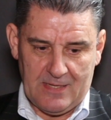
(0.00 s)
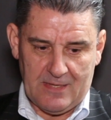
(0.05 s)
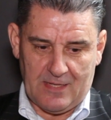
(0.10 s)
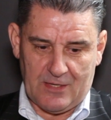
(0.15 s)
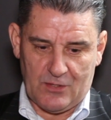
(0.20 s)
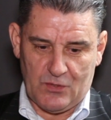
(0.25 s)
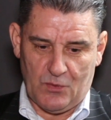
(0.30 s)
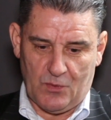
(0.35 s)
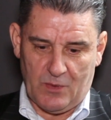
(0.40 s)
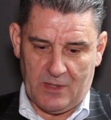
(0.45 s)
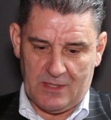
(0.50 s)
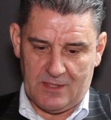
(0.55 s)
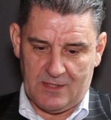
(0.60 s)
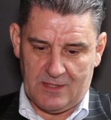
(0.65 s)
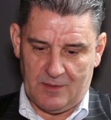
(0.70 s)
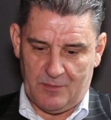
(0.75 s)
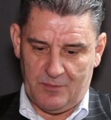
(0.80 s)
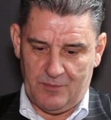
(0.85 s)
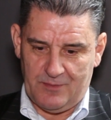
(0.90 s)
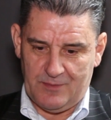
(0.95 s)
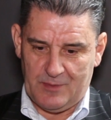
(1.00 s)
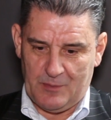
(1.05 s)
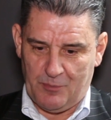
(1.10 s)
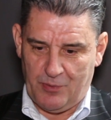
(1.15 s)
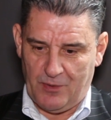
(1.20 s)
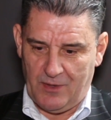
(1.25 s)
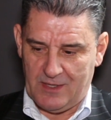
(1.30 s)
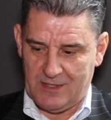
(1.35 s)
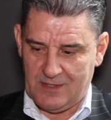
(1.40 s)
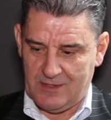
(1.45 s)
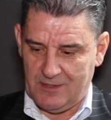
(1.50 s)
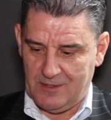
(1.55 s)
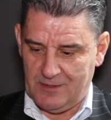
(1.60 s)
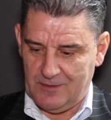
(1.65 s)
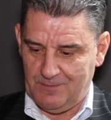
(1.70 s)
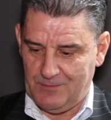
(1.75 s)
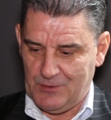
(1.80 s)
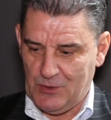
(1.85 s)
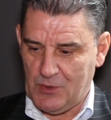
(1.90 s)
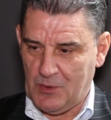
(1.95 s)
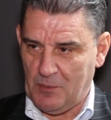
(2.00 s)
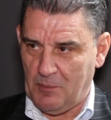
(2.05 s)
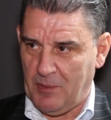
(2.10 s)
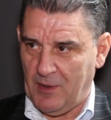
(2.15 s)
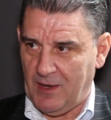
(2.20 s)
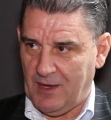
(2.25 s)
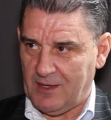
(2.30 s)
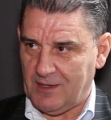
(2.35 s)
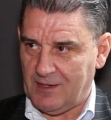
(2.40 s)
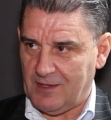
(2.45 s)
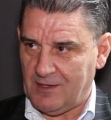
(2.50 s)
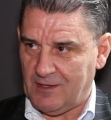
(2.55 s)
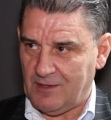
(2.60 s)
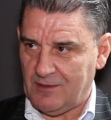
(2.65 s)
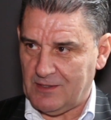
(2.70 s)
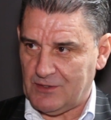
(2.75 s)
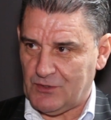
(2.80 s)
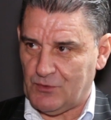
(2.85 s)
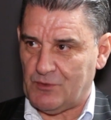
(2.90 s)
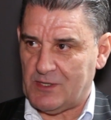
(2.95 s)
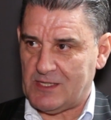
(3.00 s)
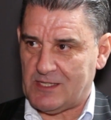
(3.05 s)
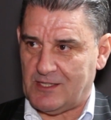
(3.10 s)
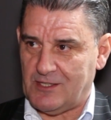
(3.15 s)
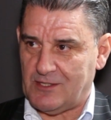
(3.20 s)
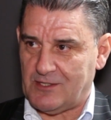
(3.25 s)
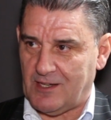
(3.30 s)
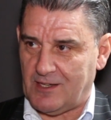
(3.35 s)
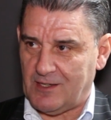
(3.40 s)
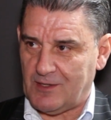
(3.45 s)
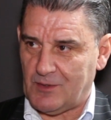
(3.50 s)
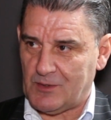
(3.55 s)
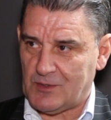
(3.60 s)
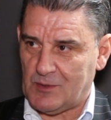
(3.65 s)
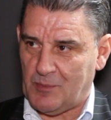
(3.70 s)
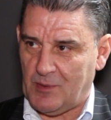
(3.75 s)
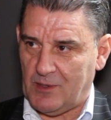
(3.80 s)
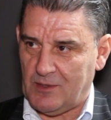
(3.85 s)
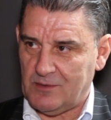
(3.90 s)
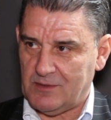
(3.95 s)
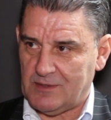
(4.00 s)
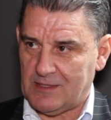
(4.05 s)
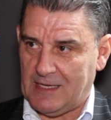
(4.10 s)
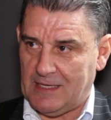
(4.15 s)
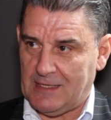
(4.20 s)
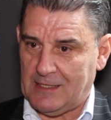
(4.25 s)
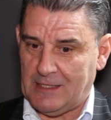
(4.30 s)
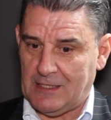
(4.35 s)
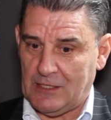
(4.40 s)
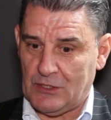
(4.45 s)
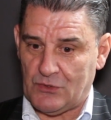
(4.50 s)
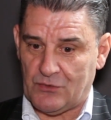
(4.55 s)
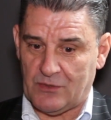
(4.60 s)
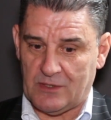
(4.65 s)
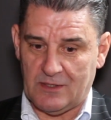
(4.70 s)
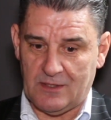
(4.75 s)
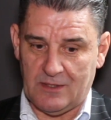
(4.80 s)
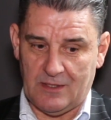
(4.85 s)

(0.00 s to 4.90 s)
That's always the price that you can pay, you know. It's a risk you take, I suppose, getting an injury.